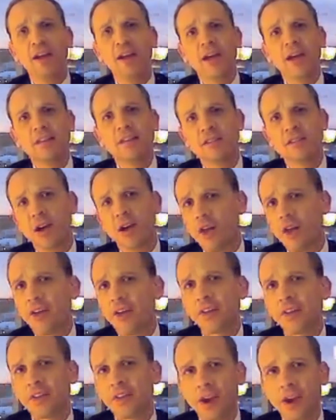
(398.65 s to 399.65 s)
And so I
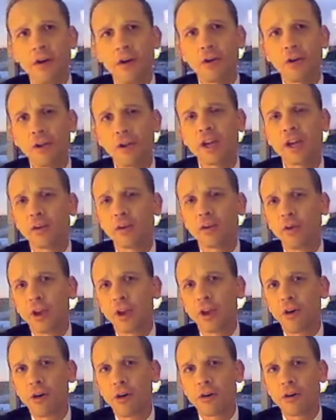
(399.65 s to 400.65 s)
think they are looking really
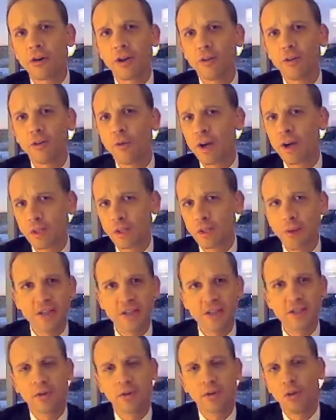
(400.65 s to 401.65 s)
hard at what's
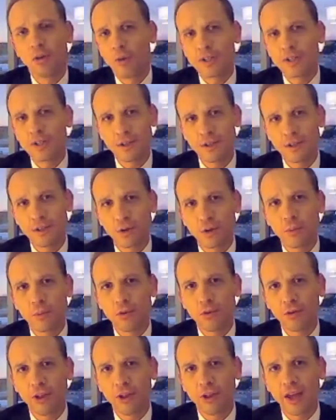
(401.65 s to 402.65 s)
possible and what's
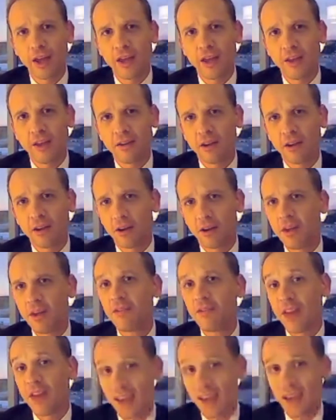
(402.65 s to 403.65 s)
doable. And uh,
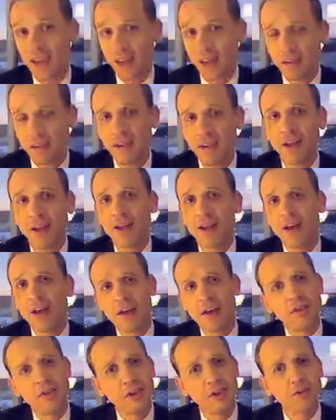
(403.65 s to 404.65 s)
if they can,
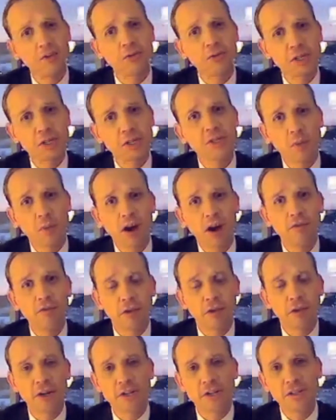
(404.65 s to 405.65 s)
I think you'll see some
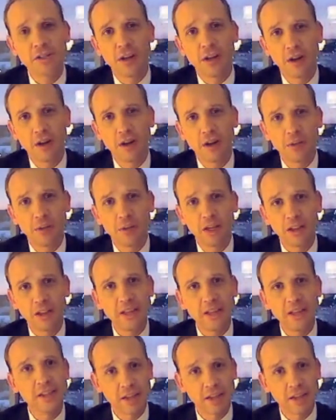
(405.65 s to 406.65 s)
offerings, um, at
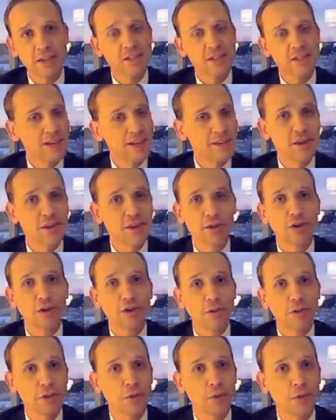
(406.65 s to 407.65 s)
least in the states that are
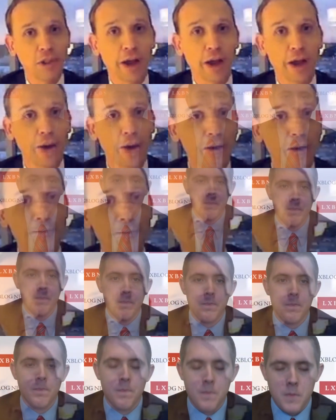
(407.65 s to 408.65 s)
going to allow
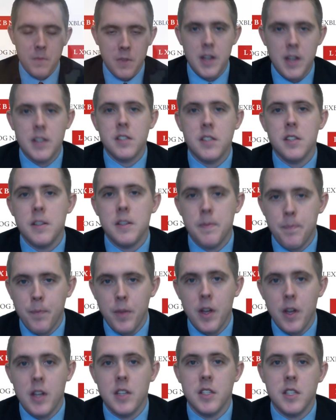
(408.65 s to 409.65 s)
it. I see.
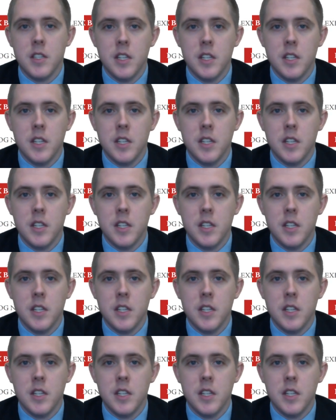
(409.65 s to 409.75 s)
I see.